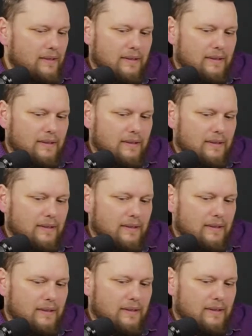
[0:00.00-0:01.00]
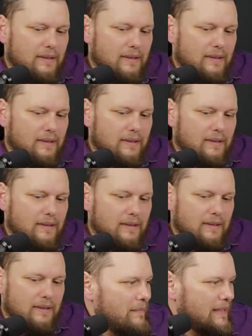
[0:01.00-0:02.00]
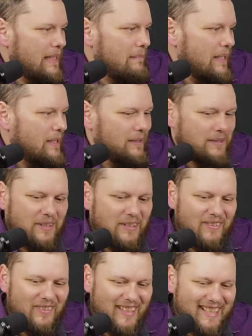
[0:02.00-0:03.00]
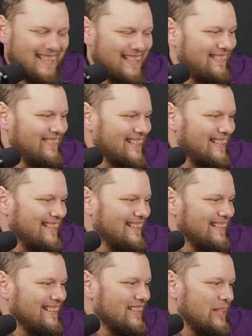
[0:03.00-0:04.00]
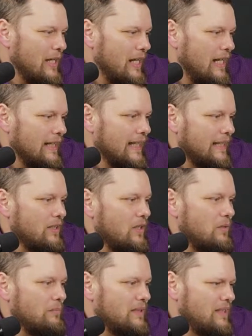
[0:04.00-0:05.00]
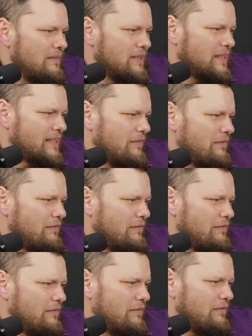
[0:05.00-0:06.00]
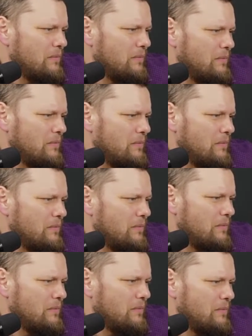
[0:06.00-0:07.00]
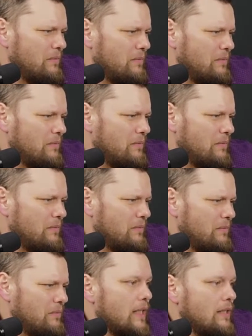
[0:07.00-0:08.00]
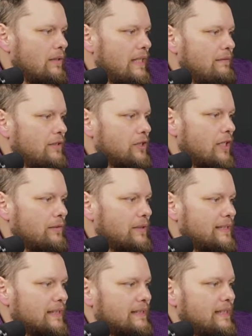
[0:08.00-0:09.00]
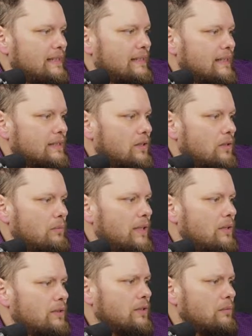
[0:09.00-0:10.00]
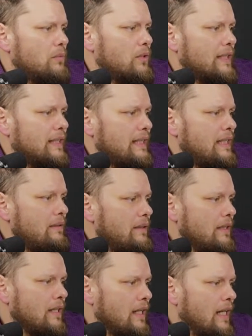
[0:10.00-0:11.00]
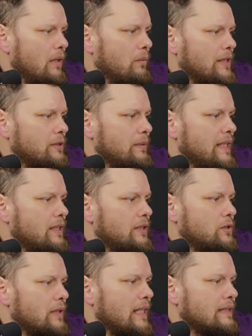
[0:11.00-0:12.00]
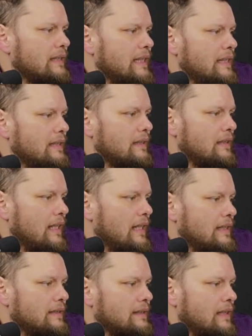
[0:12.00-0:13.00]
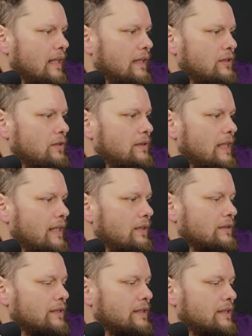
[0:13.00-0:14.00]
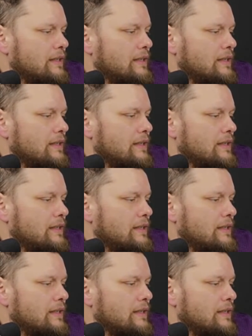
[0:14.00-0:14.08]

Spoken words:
My monitor just shut off real quick. All right, it came back on. So we're good. Get Gnome gives us the face. What's going on here? So Mr. Moreno, even John 3:16 says ton huion, ton monogenhs, which we could translate as 2 titles, the